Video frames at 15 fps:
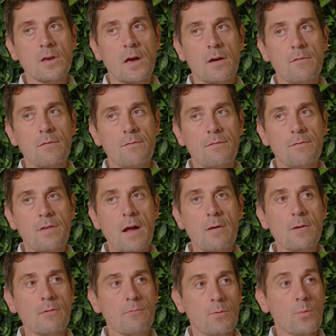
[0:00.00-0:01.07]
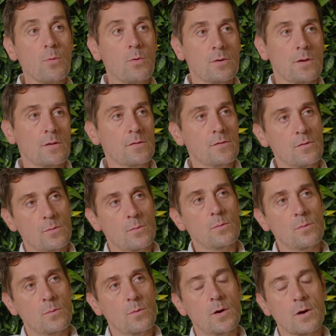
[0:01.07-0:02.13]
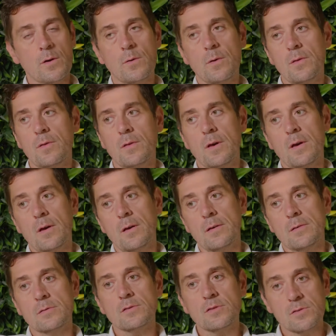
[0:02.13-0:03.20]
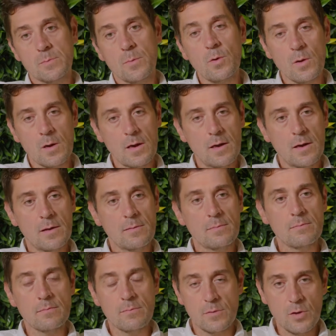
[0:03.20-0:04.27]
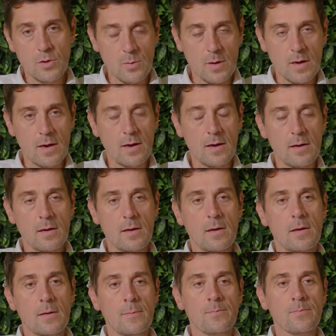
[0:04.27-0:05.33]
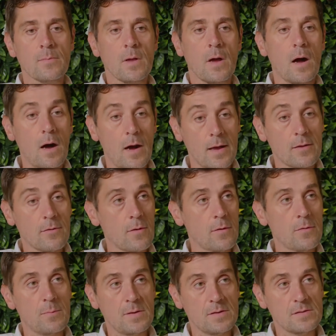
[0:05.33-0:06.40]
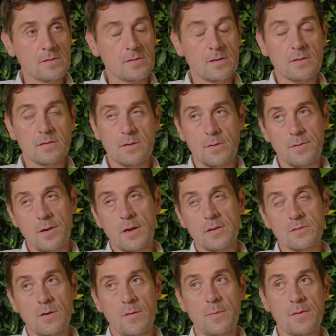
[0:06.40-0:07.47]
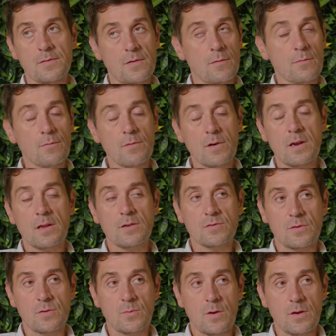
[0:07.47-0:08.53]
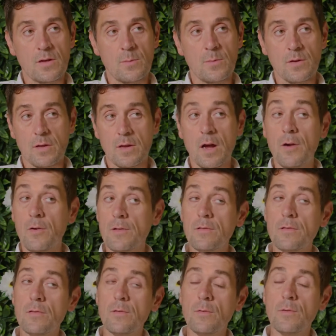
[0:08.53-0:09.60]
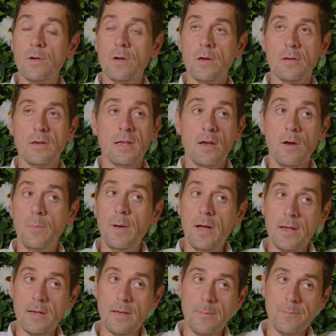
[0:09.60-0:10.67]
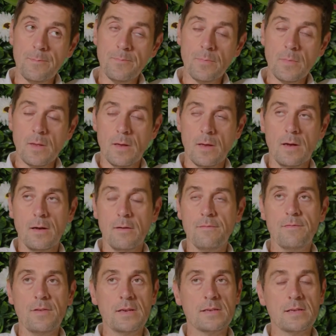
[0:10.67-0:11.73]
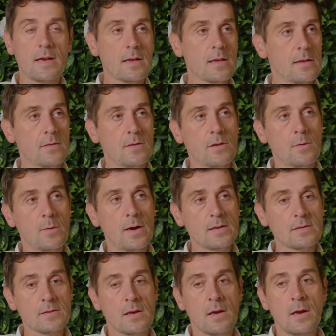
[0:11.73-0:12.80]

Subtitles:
very rewarding to work with smaller, newer, high growth businesses. So in the last 12 months, I've really enjoyed working with Current, who are a neobank, fintech in the US.